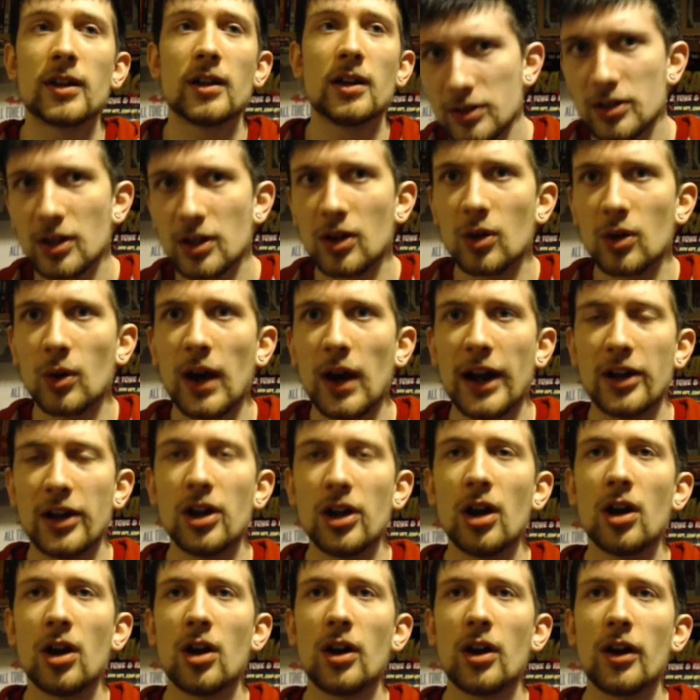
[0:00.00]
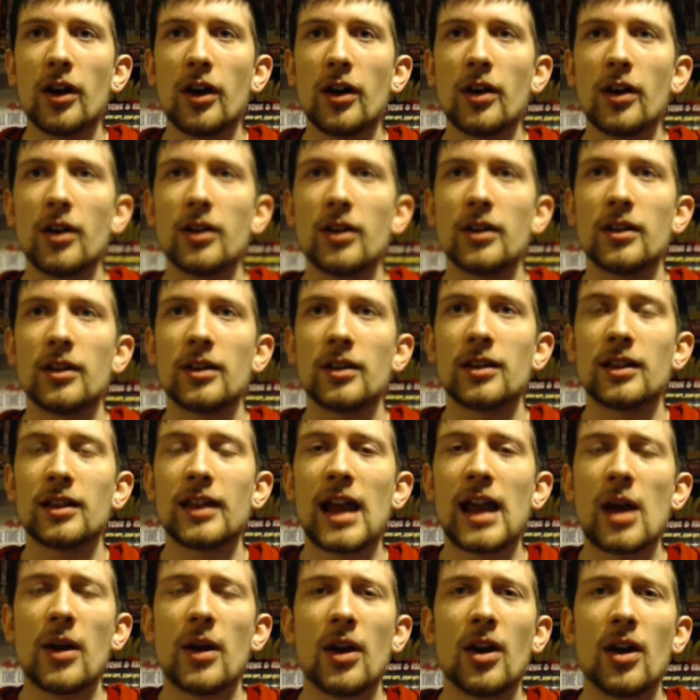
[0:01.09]
So I know
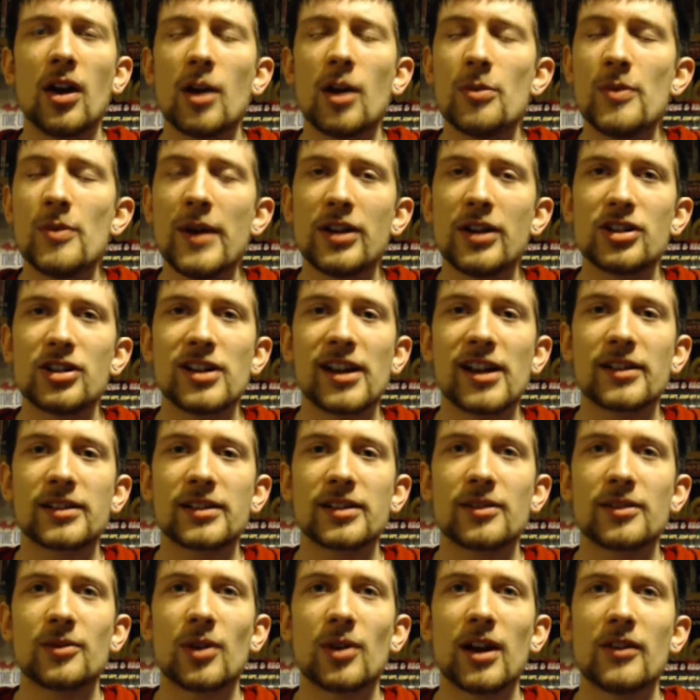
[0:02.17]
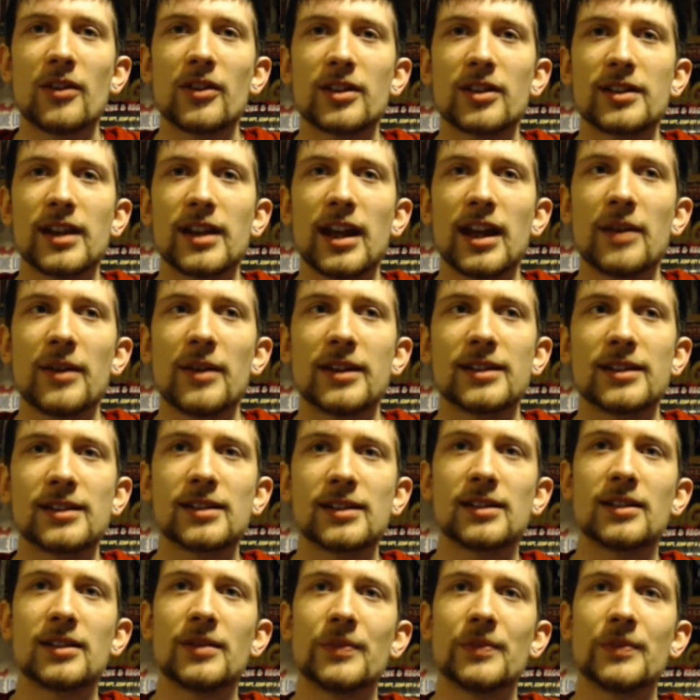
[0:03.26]
Larry Herb, Major Nelson, whatever his name is,